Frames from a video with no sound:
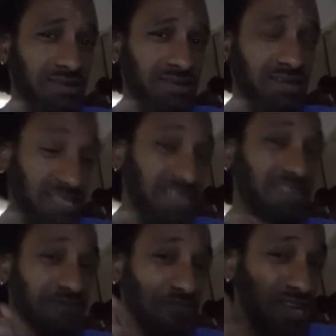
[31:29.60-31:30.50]
You see
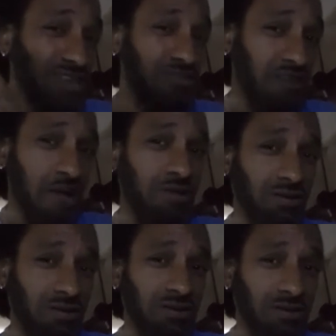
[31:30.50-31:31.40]
this fucking crown?
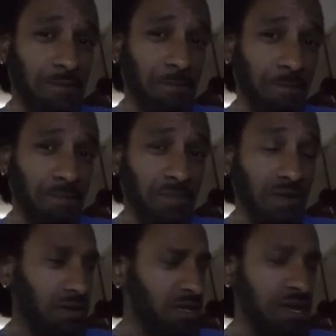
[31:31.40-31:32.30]

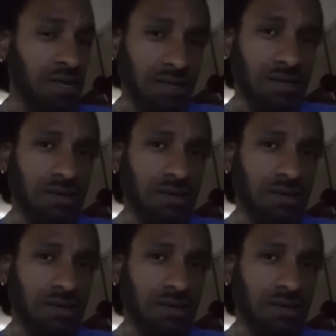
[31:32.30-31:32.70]
Eh?